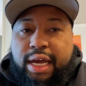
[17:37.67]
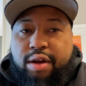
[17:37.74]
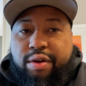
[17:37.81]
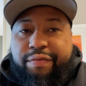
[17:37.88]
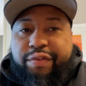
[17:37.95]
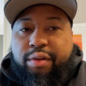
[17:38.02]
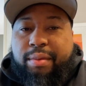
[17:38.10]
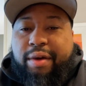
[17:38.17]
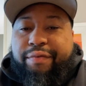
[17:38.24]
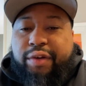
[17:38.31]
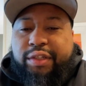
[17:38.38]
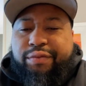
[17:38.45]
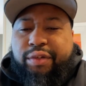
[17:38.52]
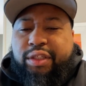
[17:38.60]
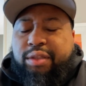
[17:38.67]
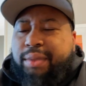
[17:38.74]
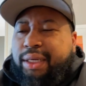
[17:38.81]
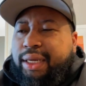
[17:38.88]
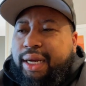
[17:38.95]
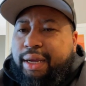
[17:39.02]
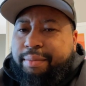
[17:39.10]
How do I feel about Fresh? Fresh is
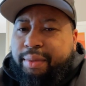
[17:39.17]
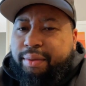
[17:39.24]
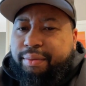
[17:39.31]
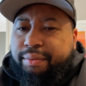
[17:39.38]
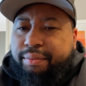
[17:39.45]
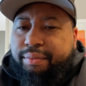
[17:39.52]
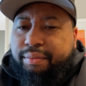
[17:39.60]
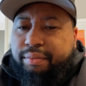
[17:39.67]
my guy, man.